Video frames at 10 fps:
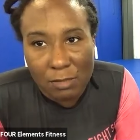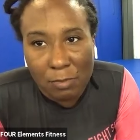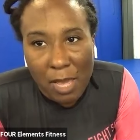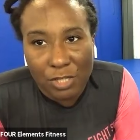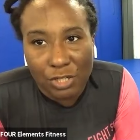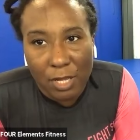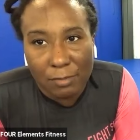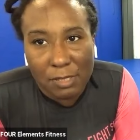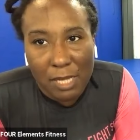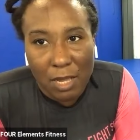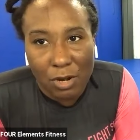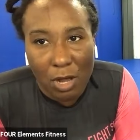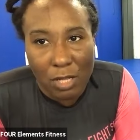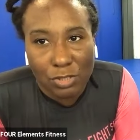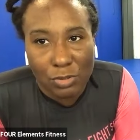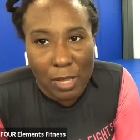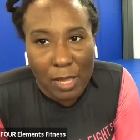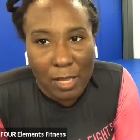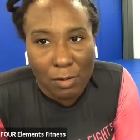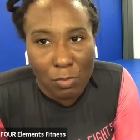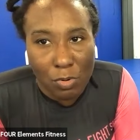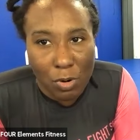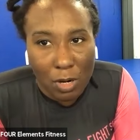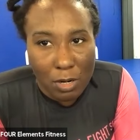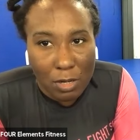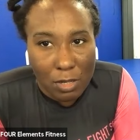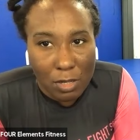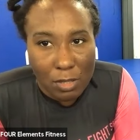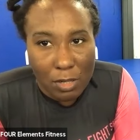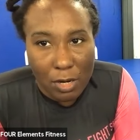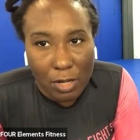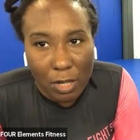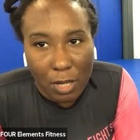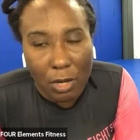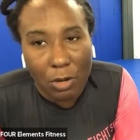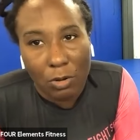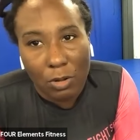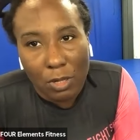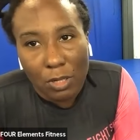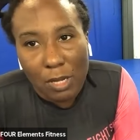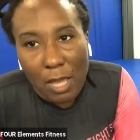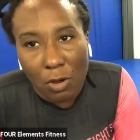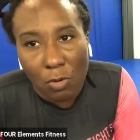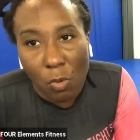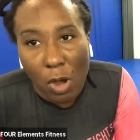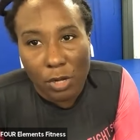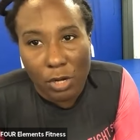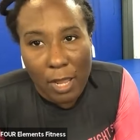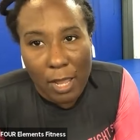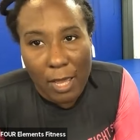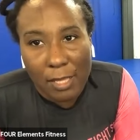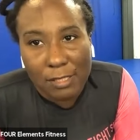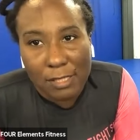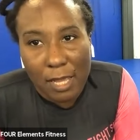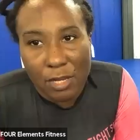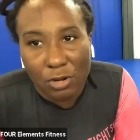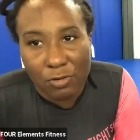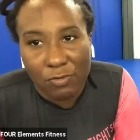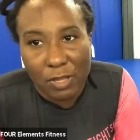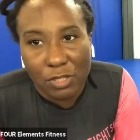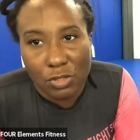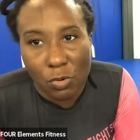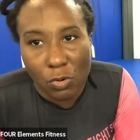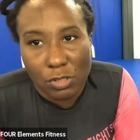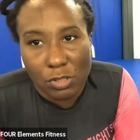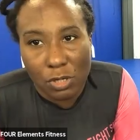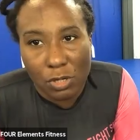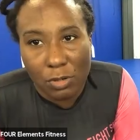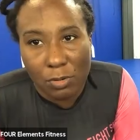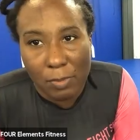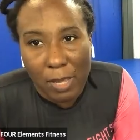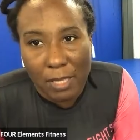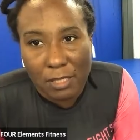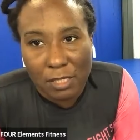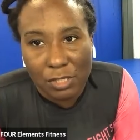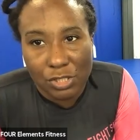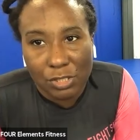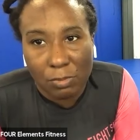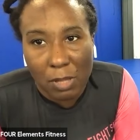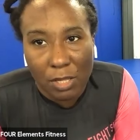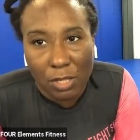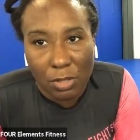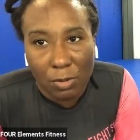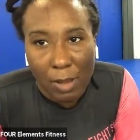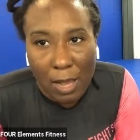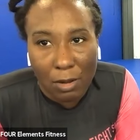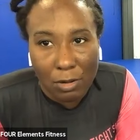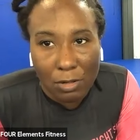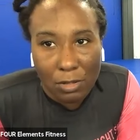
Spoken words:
smash your hips down onto her head more. There you go. Now walk your hands and your feet towards her base, and she's blocking you out,